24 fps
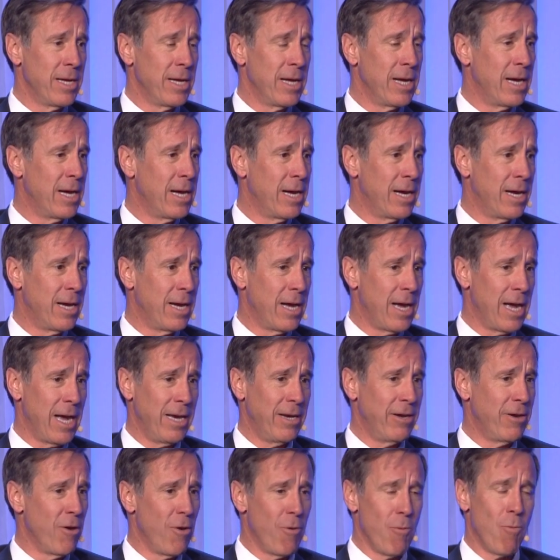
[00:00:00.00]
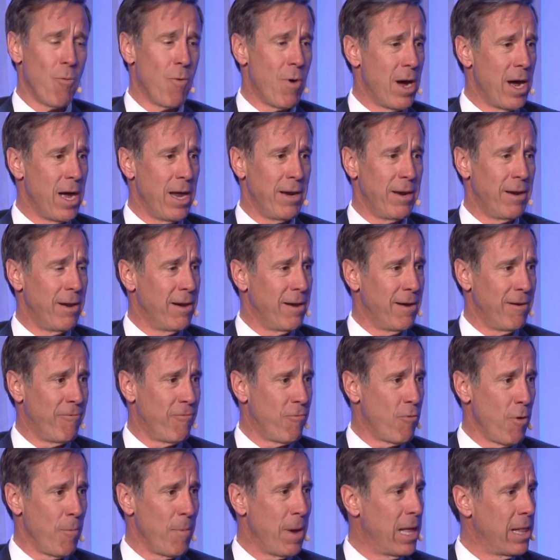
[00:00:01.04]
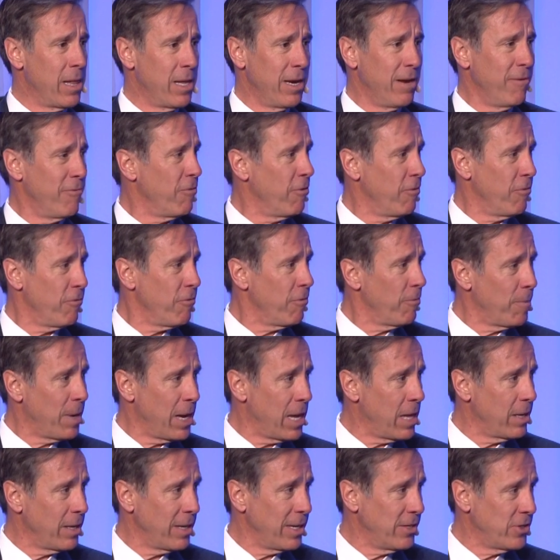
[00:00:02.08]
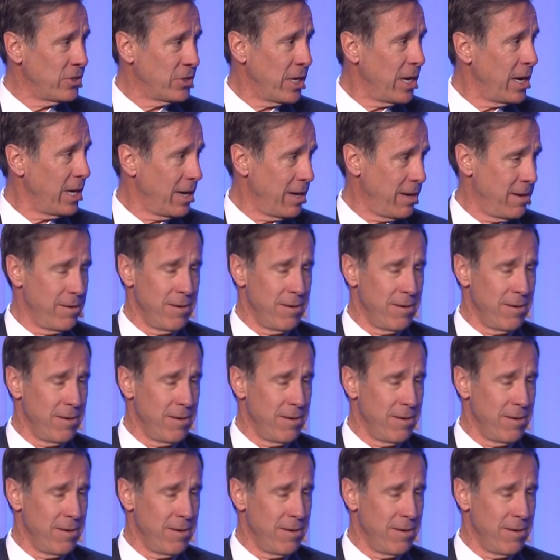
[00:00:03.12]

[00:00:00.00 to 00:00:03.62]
I don't want formality for formality's sake.